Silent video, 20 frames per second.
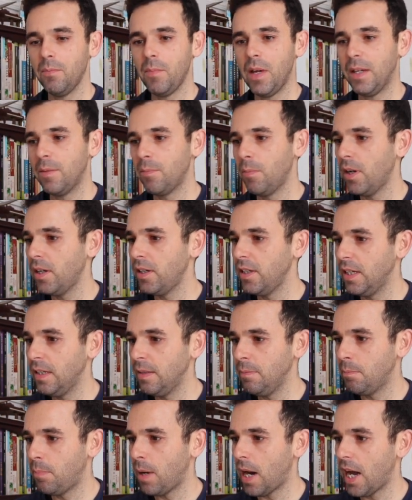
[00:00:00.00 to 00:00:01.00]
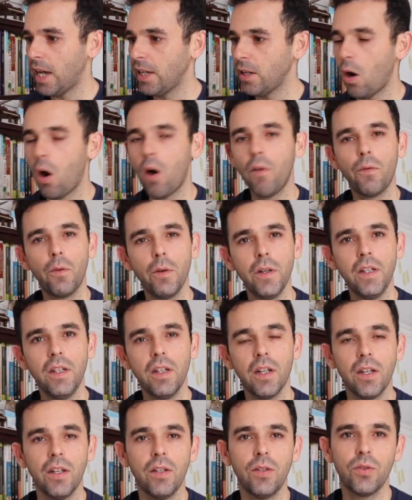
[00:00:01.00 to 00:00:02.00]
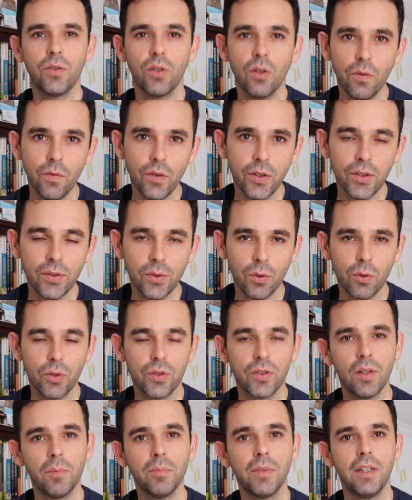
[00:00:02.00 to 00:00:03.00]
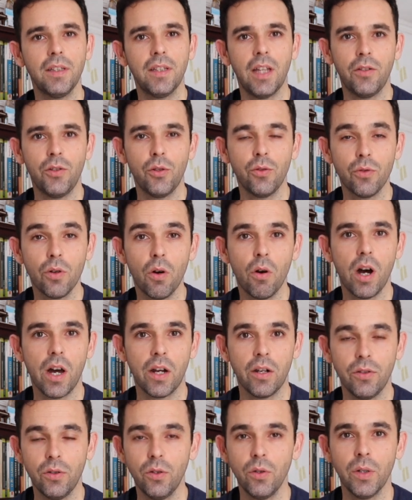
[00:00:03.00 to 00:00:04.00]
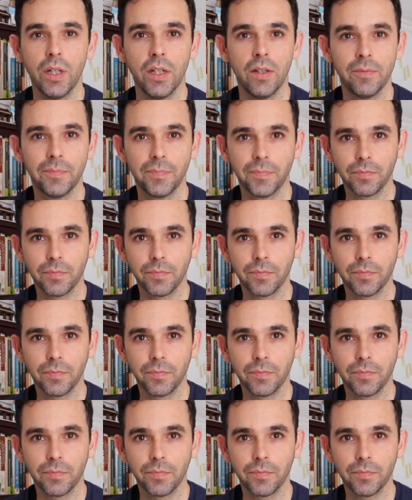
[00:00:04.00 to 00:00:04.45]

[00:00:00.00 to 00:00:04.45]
make money by offering a service or something that you know how to do it.